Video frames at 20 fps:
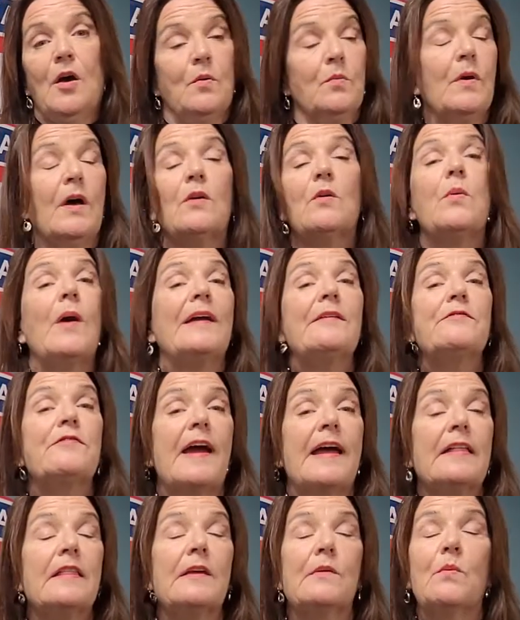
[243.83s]
Well, quite
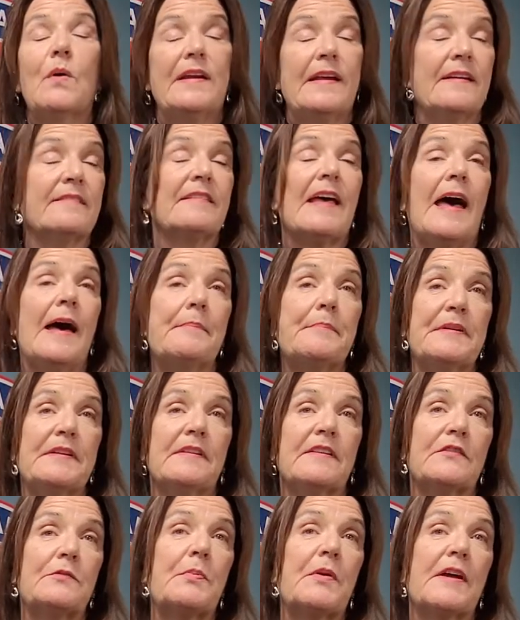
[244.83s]
frankly, what has happened
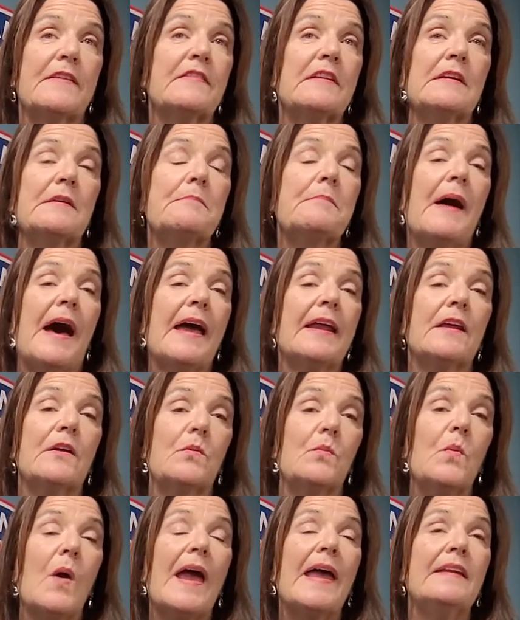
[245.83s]
is President
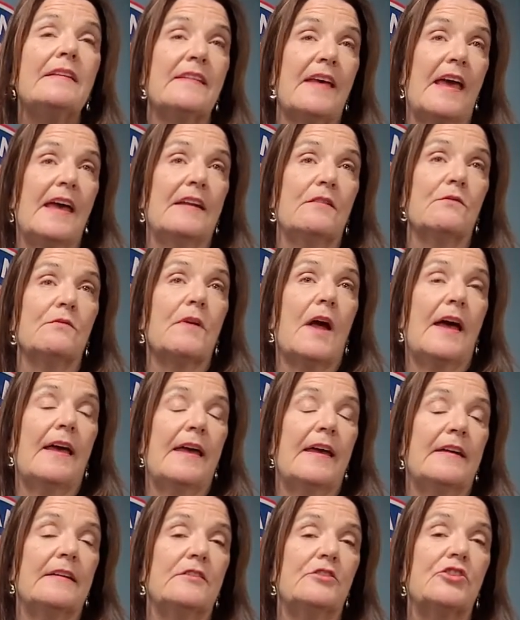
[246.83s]
Biden went and
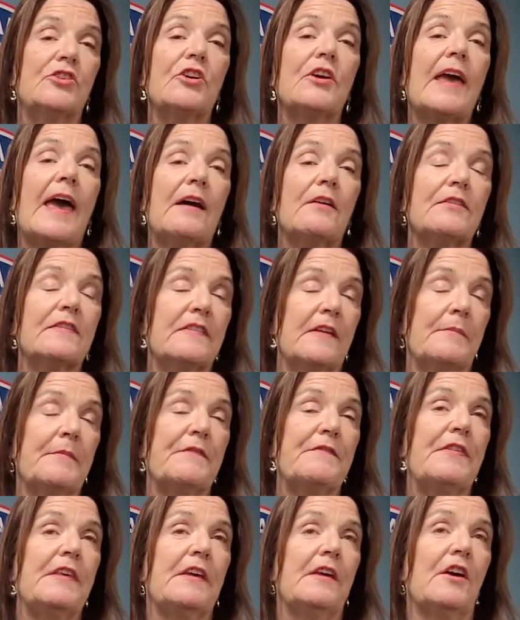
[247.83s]
took out some of
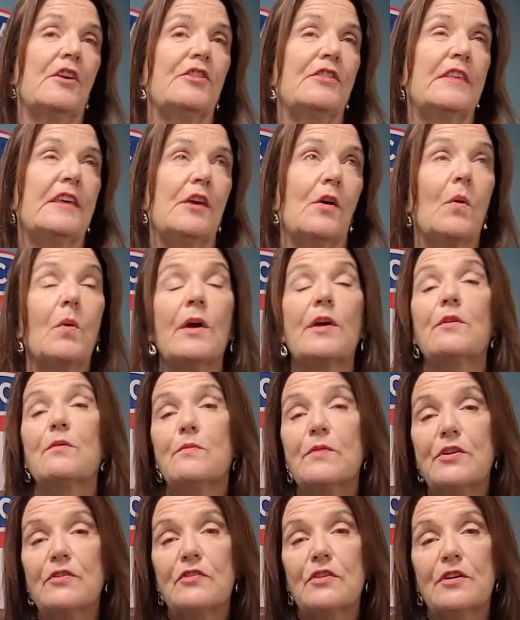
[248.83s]
the oil
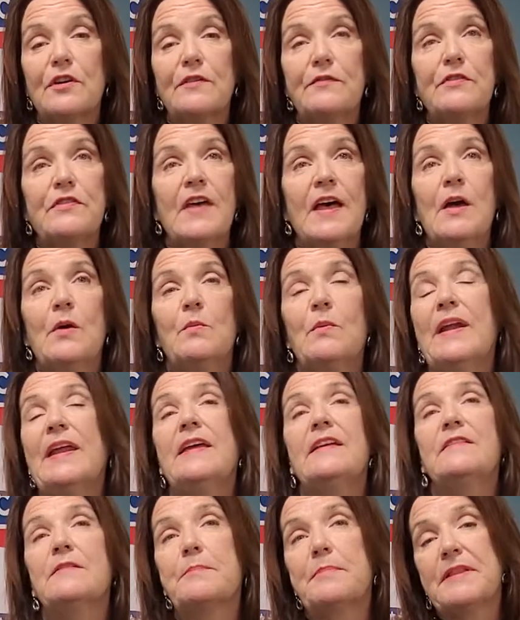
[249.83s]
reserves. When
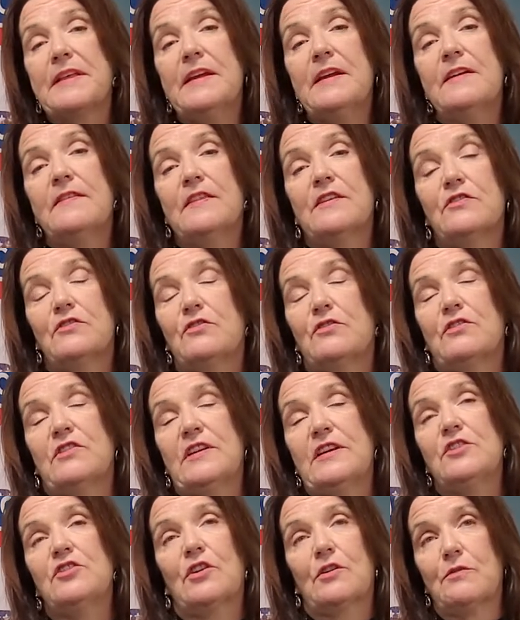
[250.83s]
he depleted the
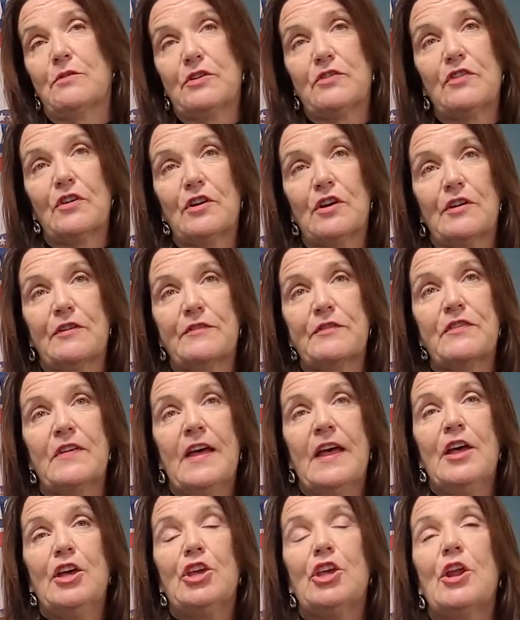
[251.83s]
strategic reserves,
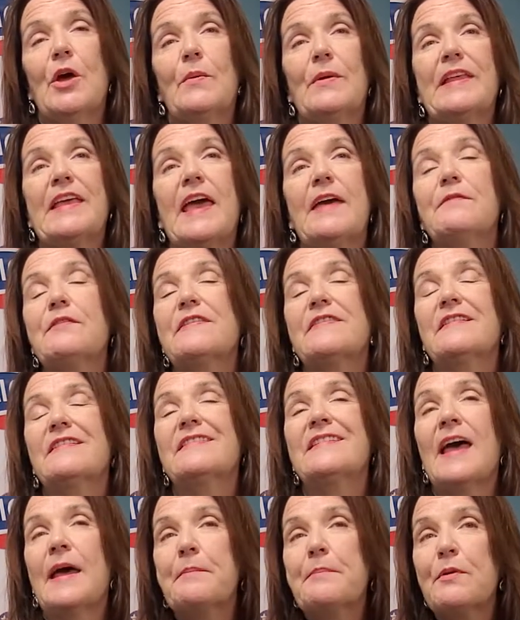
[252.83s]
you know, it gave us a
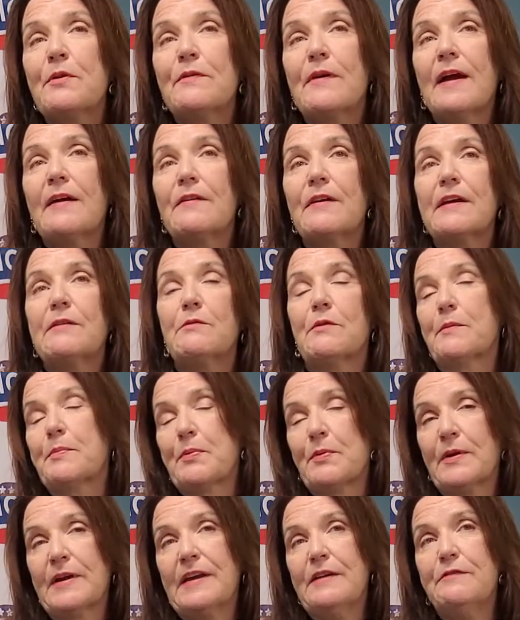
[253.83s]
temporary
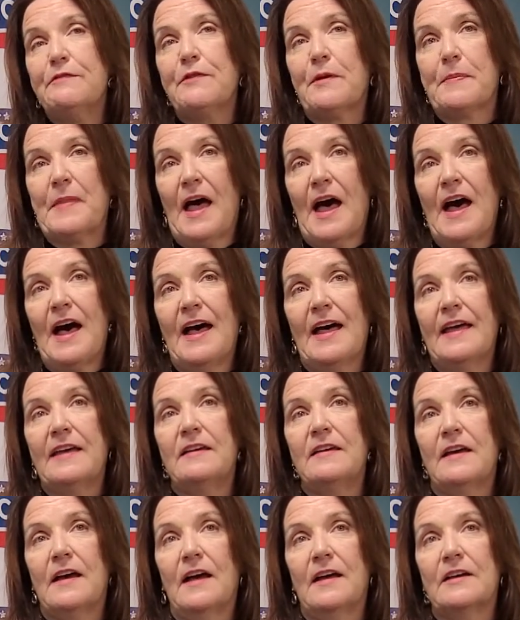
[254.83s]
reprieve from the
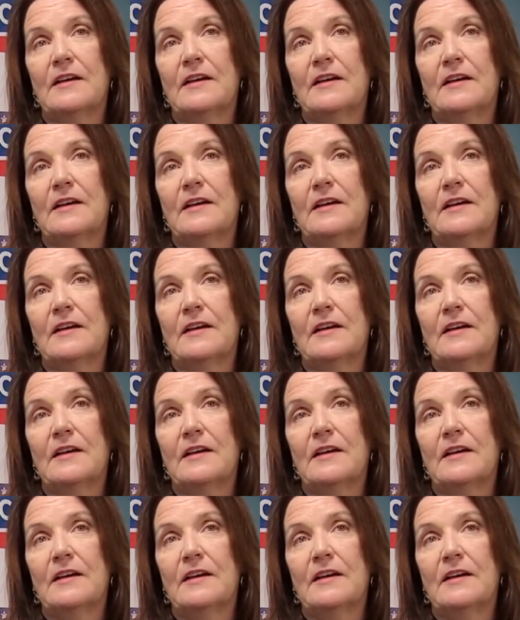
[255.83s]
high